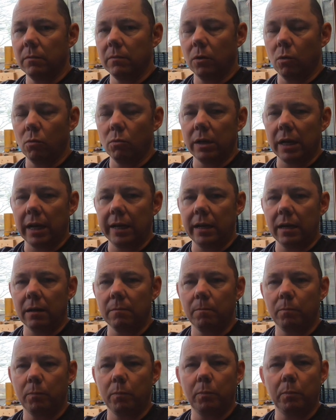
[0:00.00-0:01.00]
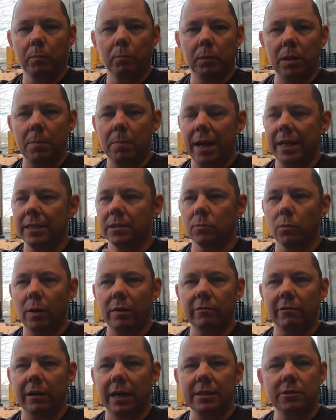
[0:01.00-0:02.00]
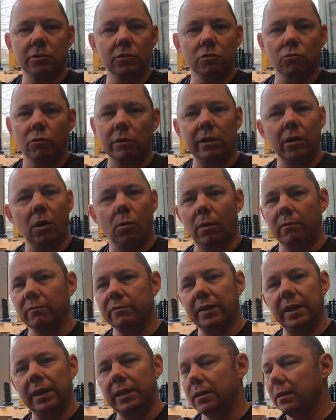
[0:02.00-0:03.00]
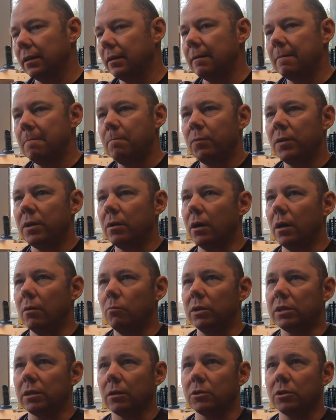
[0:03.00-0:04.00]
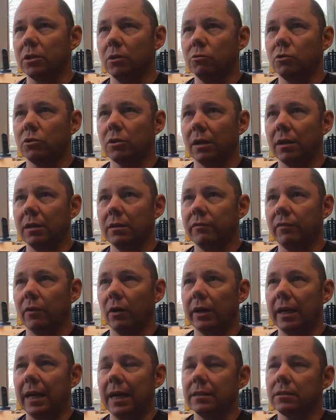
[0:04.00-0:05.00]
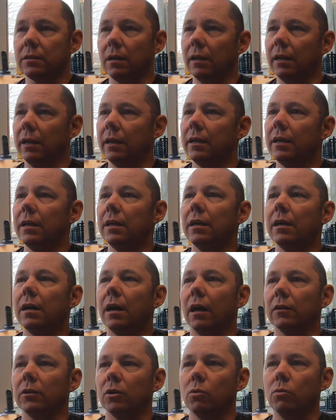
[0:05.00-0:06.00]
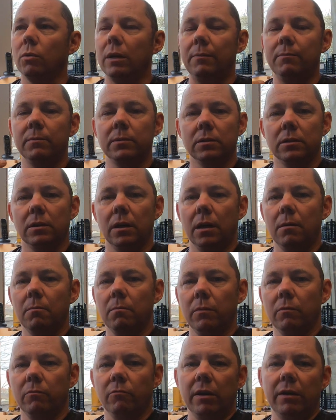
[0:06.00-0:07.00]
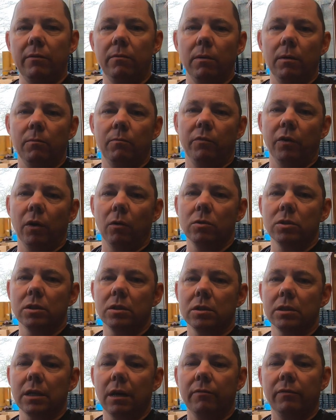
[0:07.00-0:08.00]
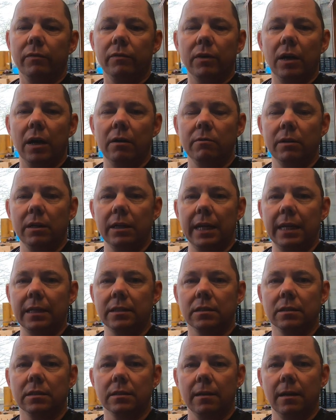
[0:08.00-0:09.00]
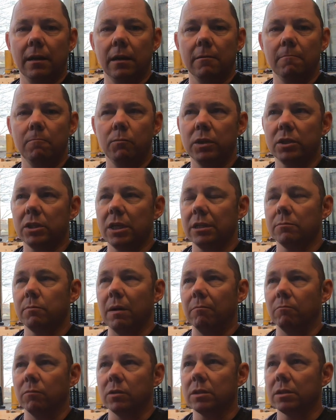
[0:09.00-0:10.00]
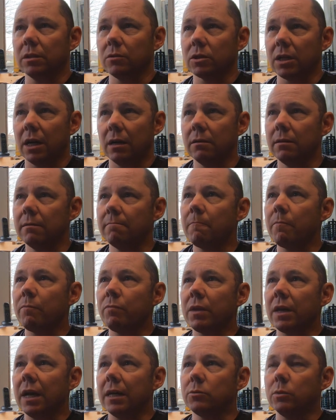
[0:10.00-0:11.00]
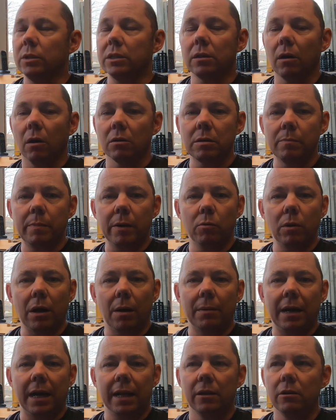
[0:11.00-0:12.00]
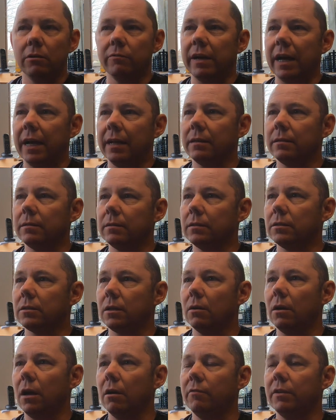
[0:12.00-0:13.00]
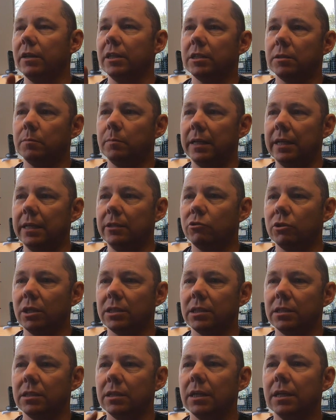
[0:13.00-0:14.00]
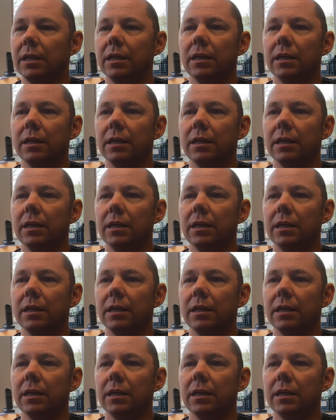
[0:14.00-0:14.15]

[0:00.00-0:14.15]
alternator, depends on whether Adria's already got one fitted, which I'm still struggling to find out. So I'll do all them vlogs and stuff over the next 6 months or so as we start to build up our new van. So hopefully this has been interesting.